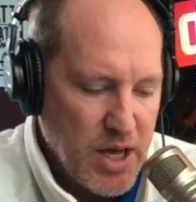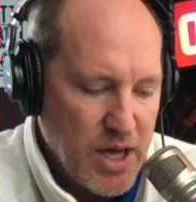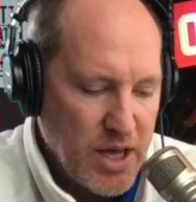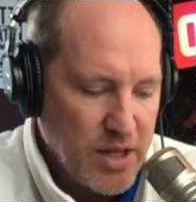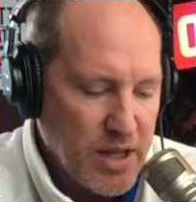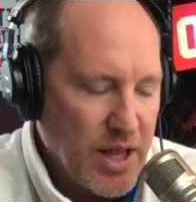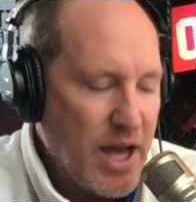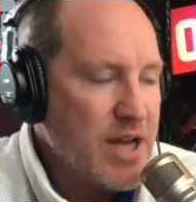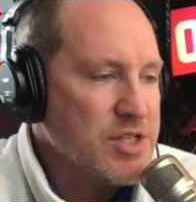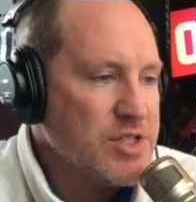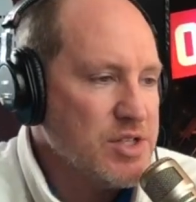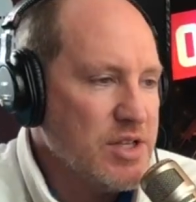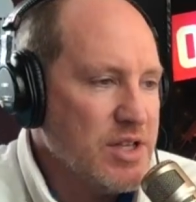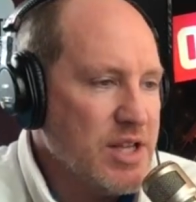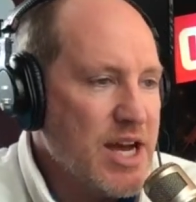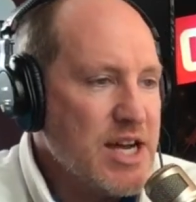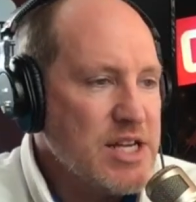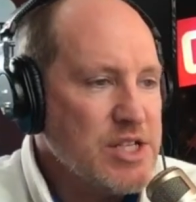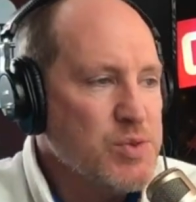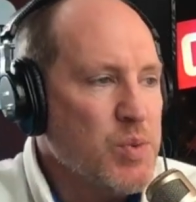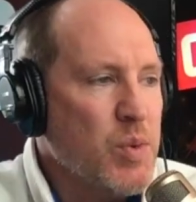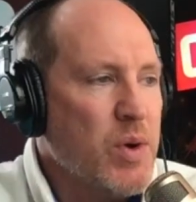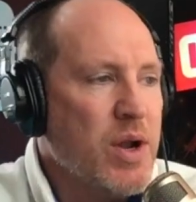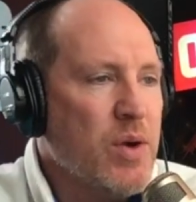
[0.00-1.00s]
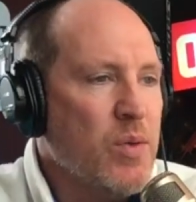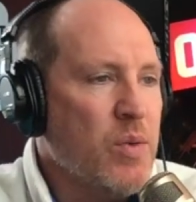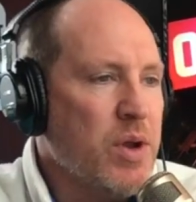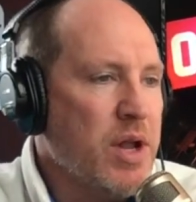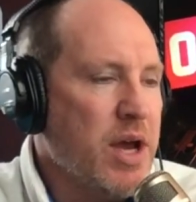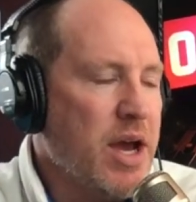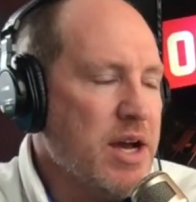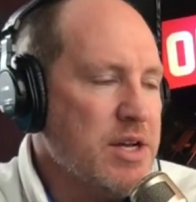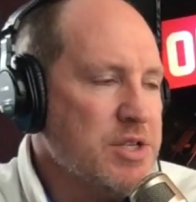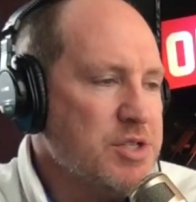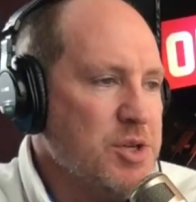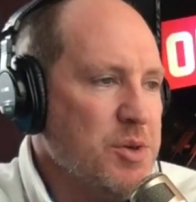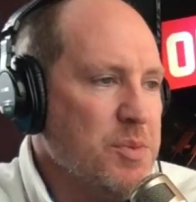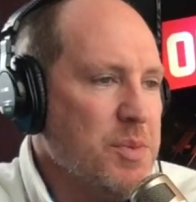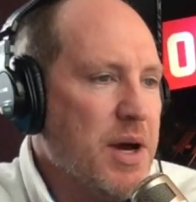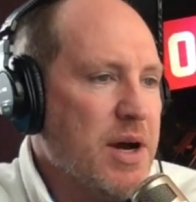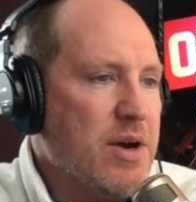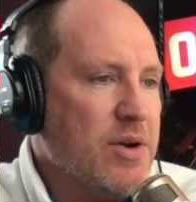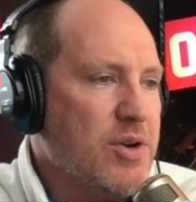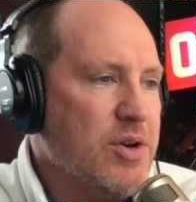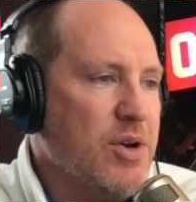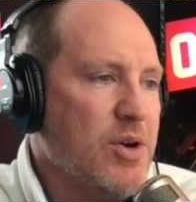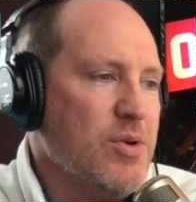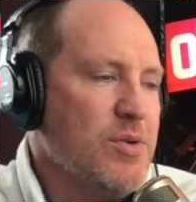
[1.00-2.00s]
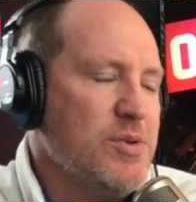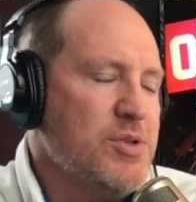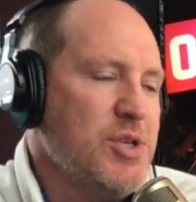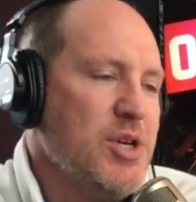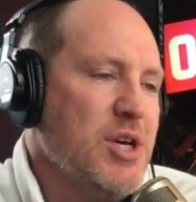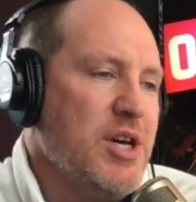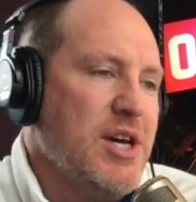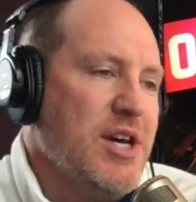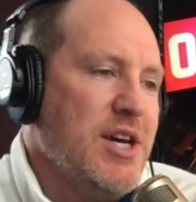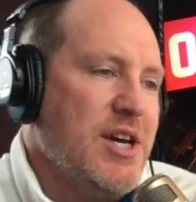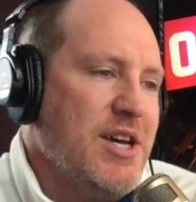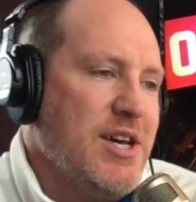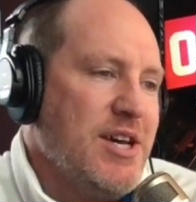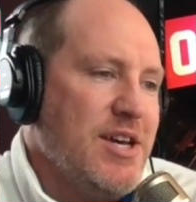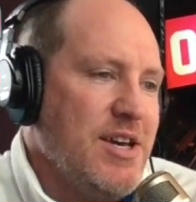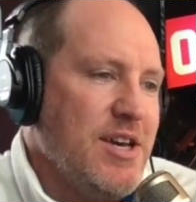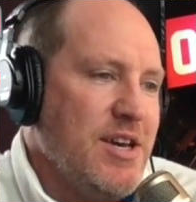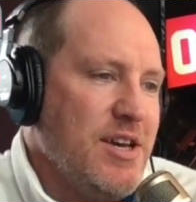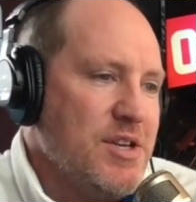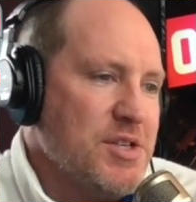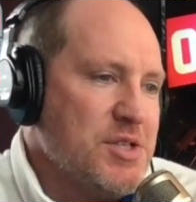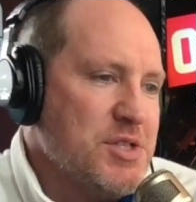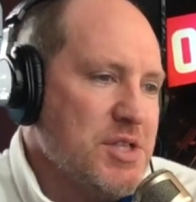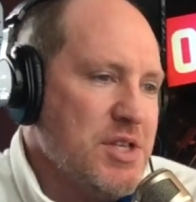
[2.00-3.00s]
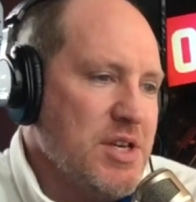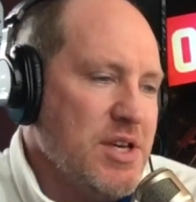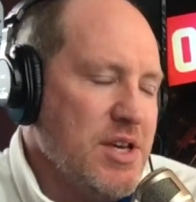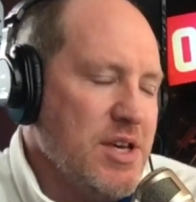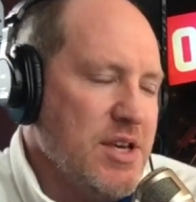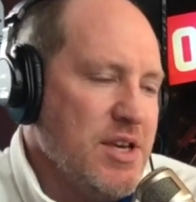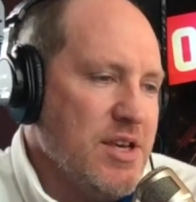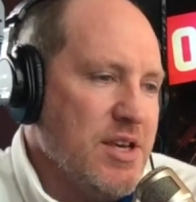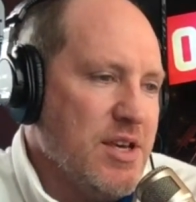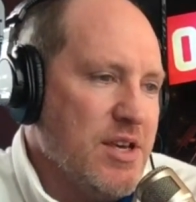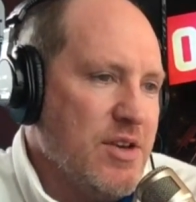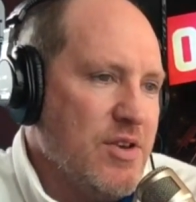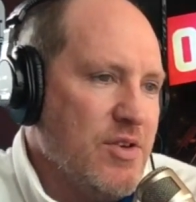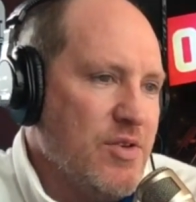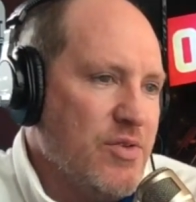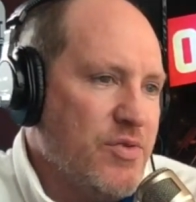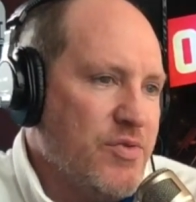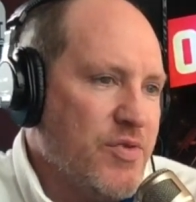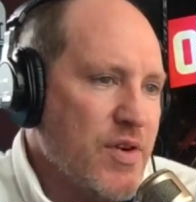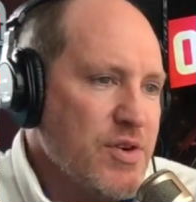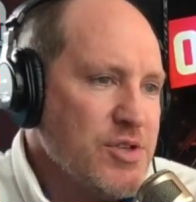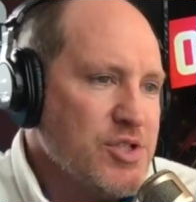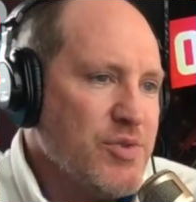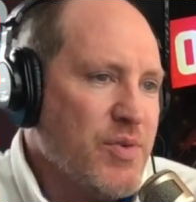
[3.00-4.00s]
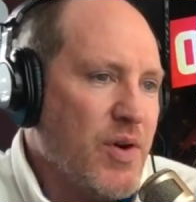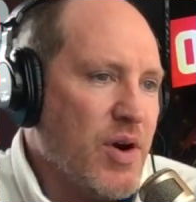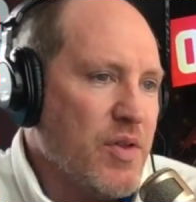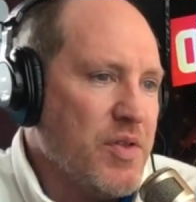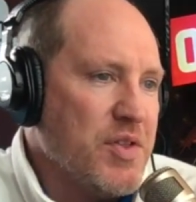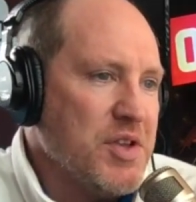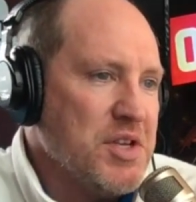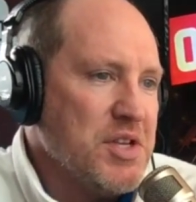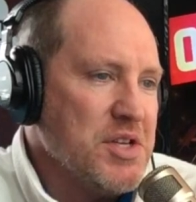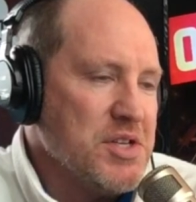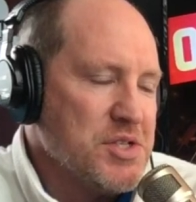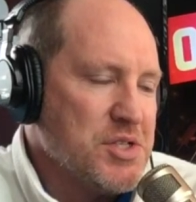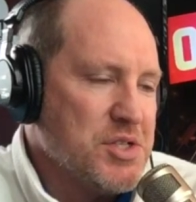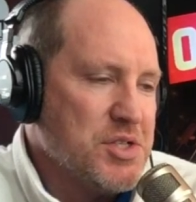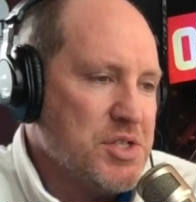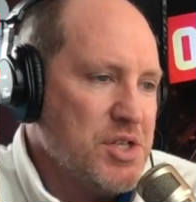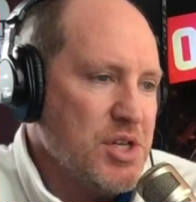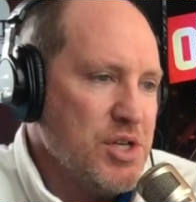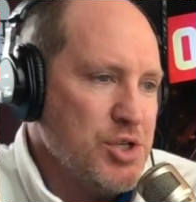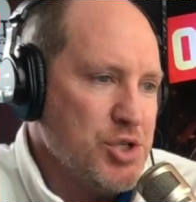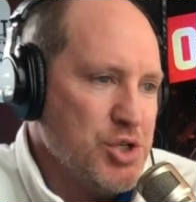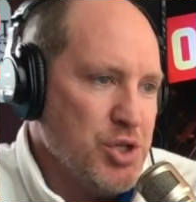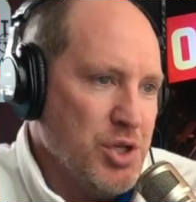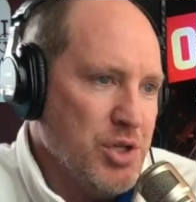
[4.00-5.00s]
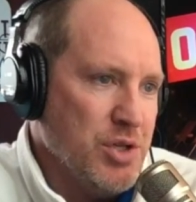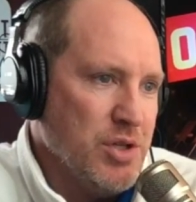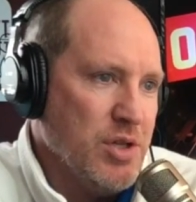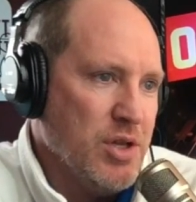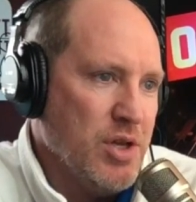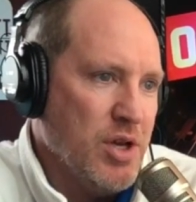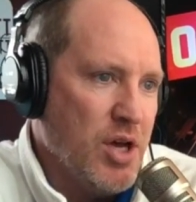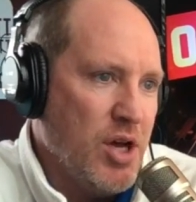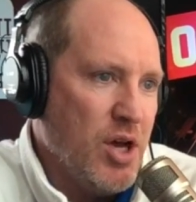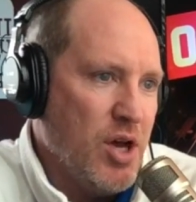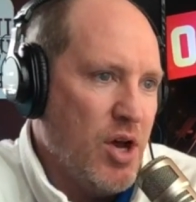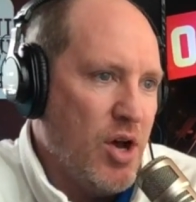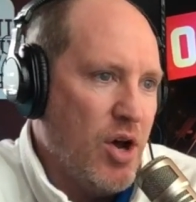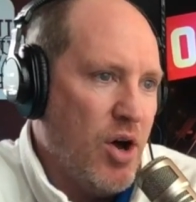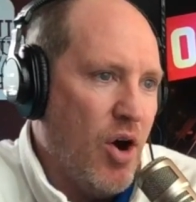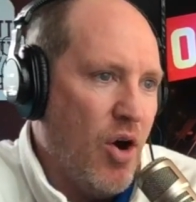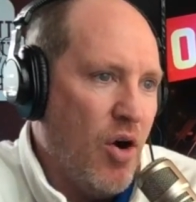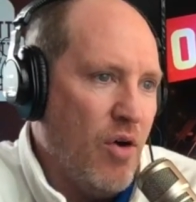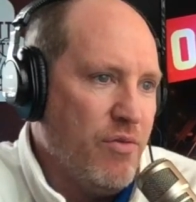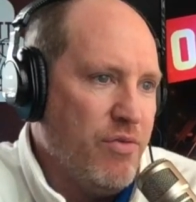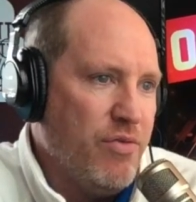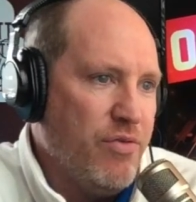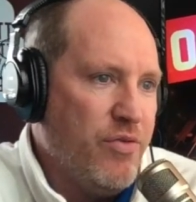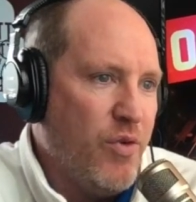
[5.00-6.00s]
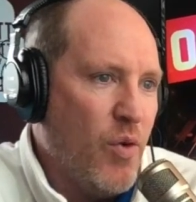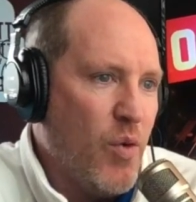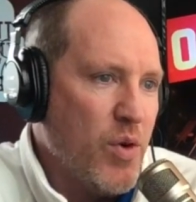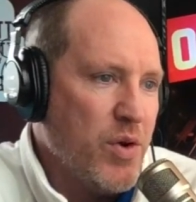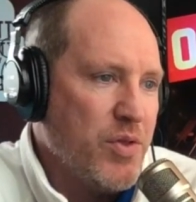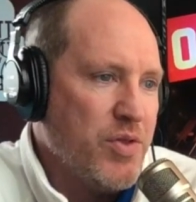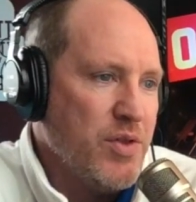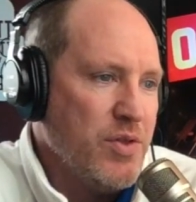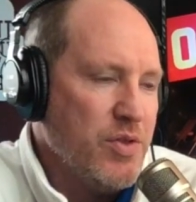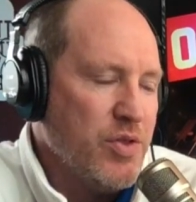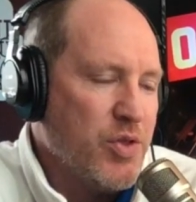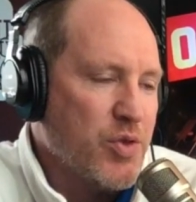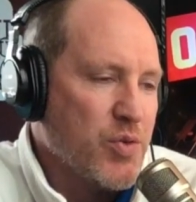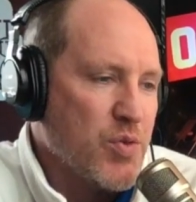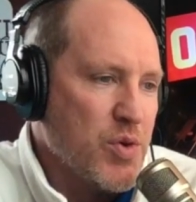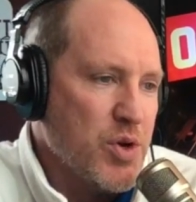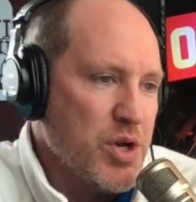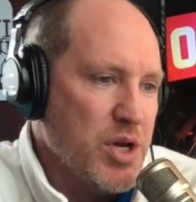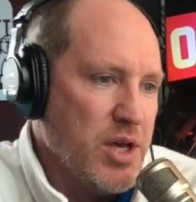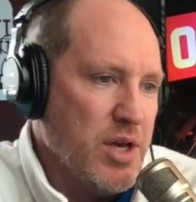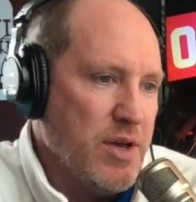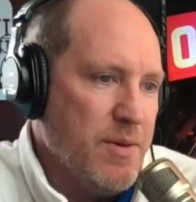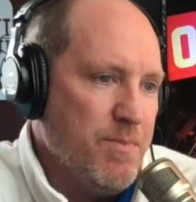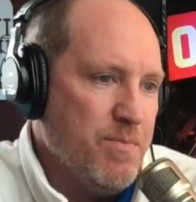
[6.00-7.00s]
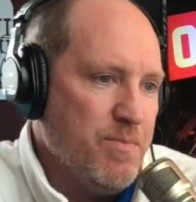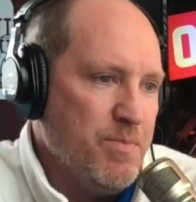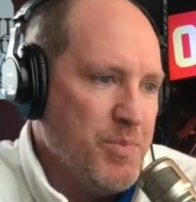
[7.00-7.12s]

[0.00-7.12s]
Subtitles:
Last one I want to ask you about, Coach, is the, first of all, the decision on 4th and 3